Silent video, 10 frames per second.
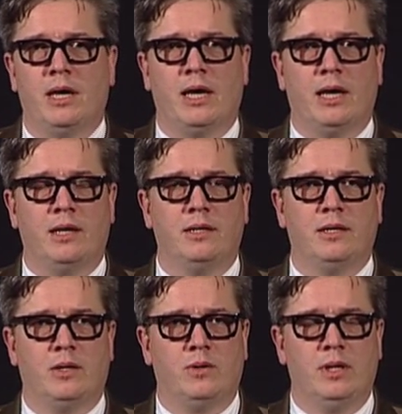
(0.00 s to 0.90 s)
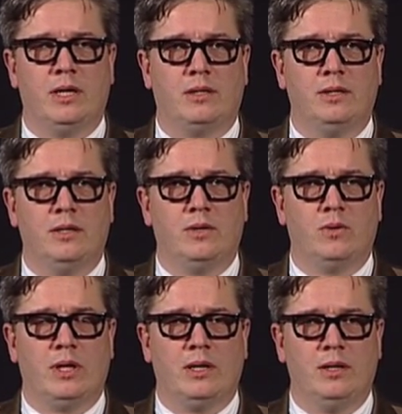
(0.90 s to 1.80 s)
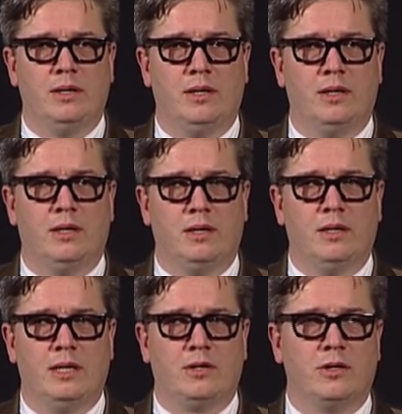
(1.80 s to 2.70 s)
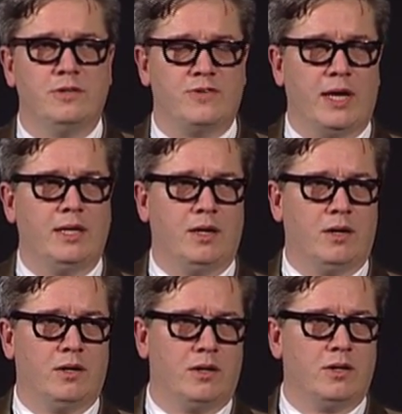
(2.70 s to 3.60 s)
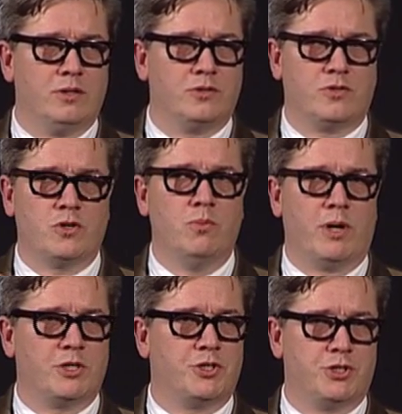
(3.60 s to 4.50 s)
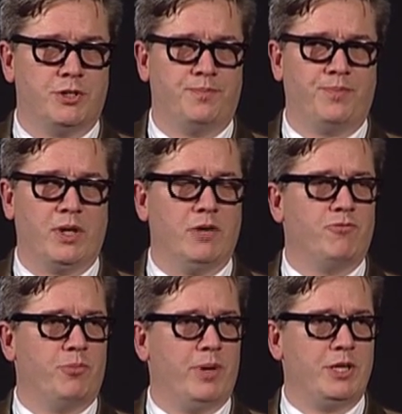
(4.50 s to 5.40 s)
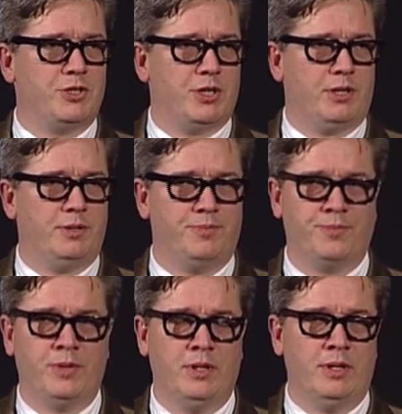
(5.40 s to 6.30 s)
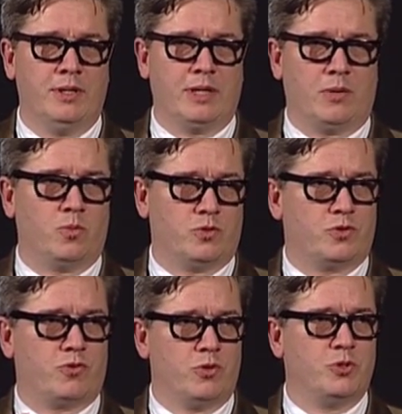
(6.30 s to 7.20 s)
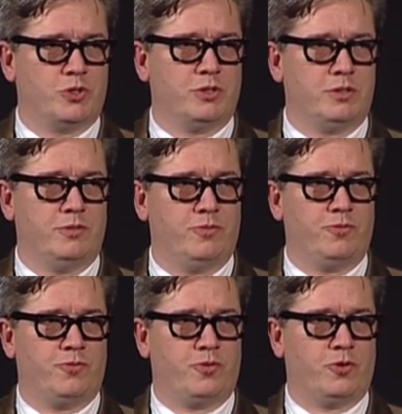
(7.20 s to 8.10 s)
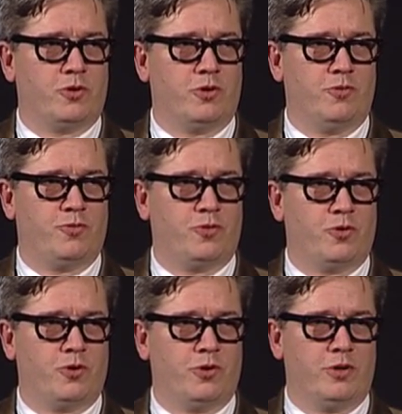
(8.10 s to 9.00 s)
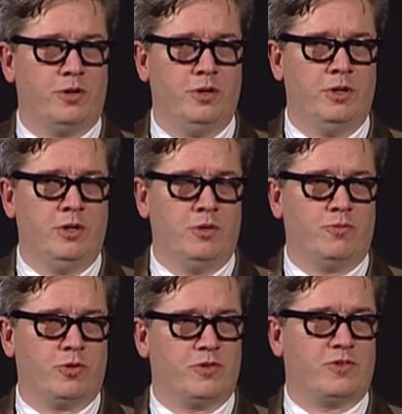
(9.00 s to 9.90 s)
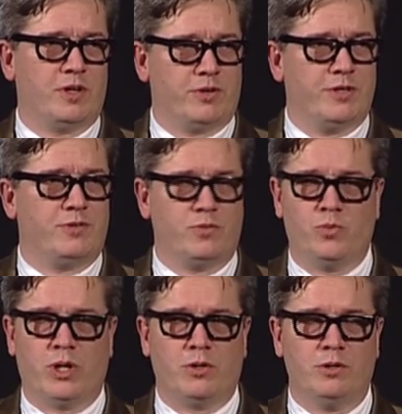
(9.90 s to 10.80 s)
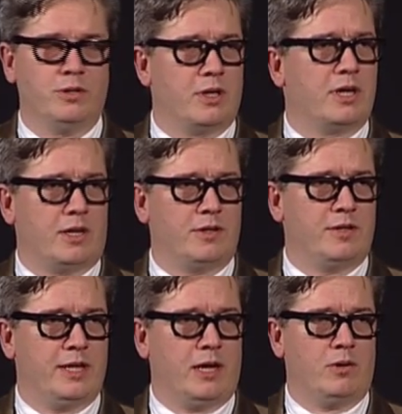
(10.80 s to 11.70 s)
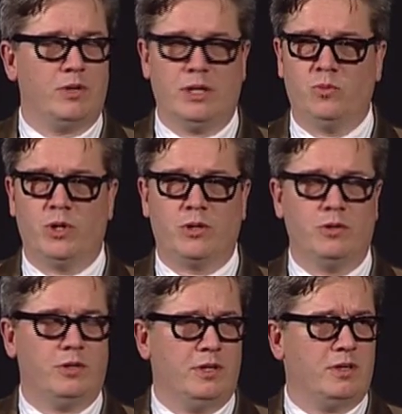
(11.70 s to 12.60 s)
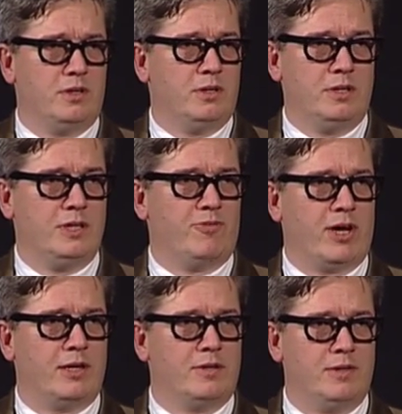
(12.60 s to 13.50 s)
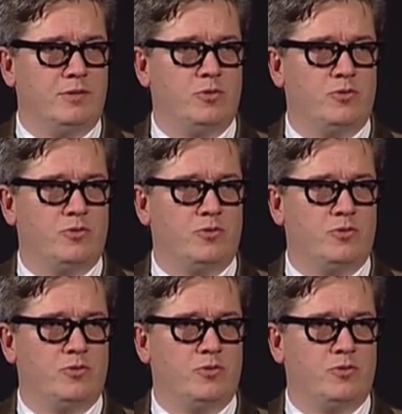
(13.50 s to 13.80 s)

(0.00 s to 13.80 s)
and it contained so much information that was crucial for the series. We couldn't cut it down, and we couldn't divide it into